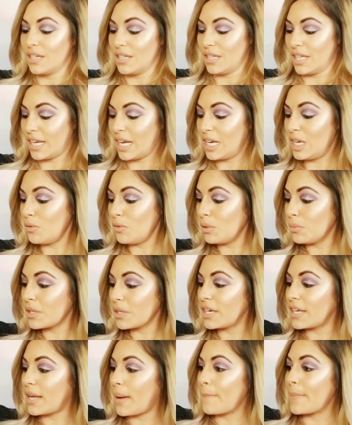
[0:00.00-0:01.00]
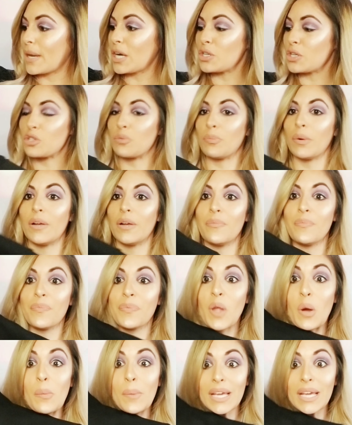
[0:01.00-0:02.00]
Like I knew we were going to get merch, but
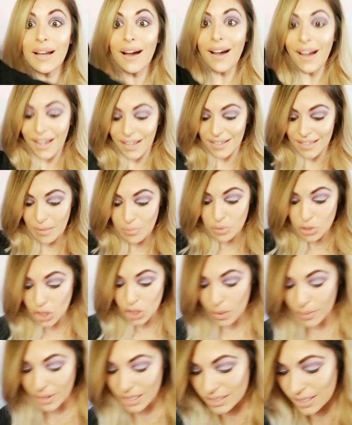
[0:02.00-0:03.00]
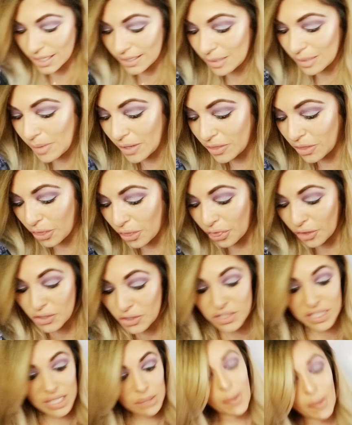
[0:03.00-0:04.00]
oh my God. And I'm so excited about the
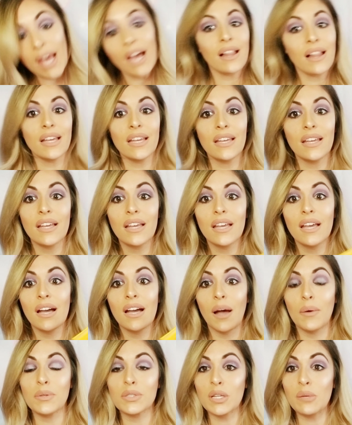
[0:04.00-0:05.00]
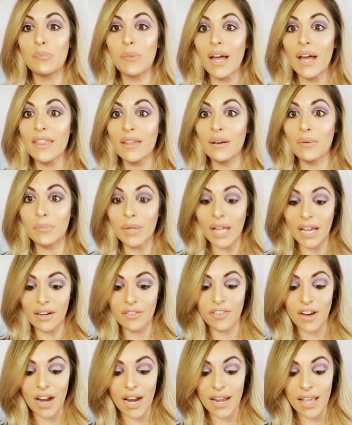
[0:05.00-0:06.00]
Thirsty palette. I was going to buy that on Black
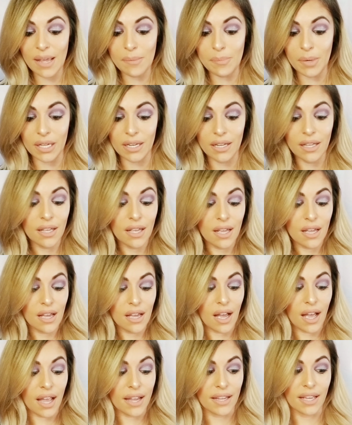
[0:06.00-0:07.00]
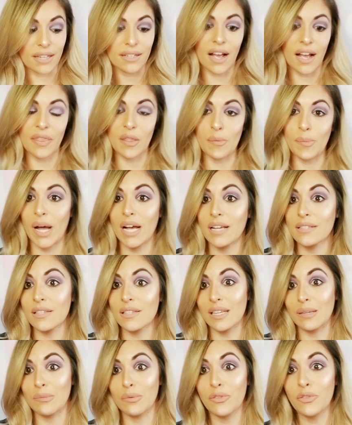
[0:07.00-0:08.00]
Friday, but I had gotten the box the
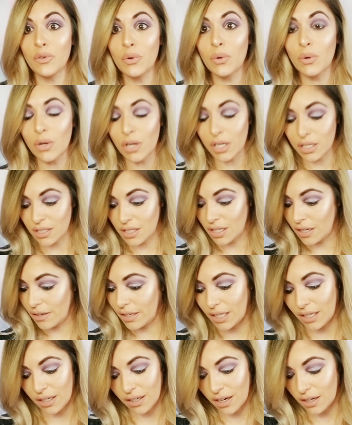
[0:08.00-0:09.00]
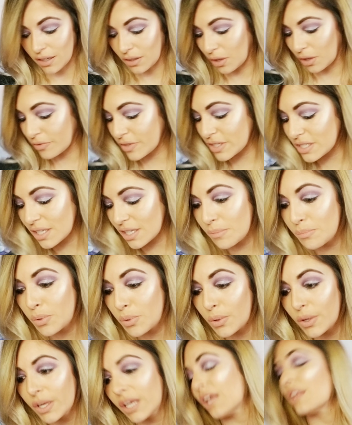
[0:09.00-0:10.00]
day before and you know, I got to cut it off at some
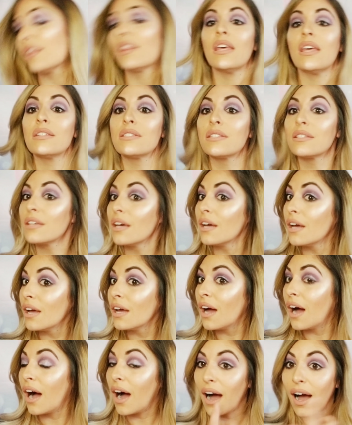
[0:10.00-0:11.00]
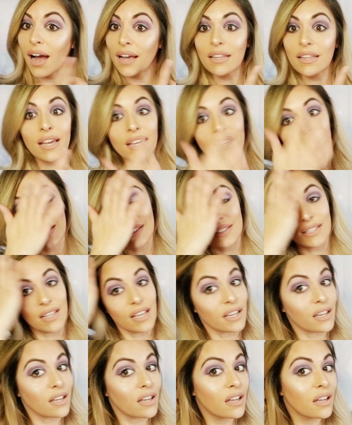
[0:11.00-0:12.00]
point. And this highlight is
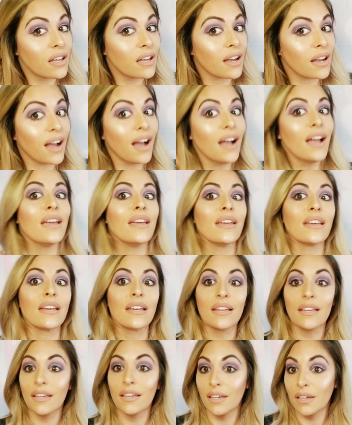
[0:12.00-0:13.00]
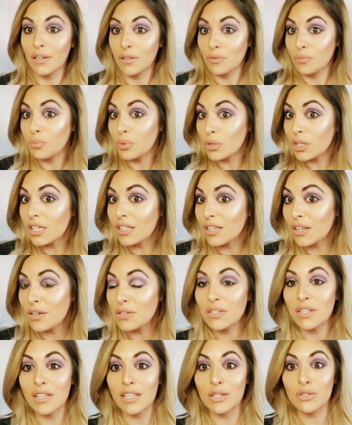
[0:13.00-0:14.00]
like, hi, pretty close
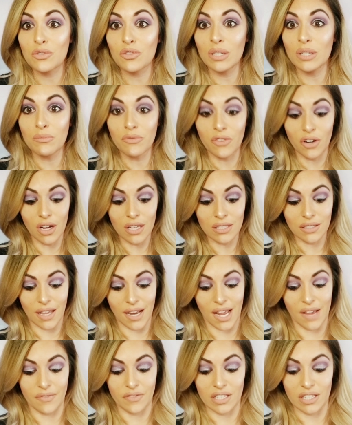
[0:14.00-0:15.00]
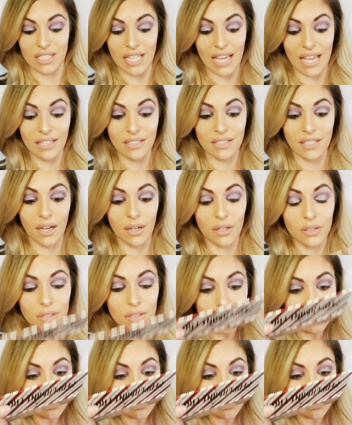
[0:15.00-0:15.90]
to the extreme frost, I'd have to say. So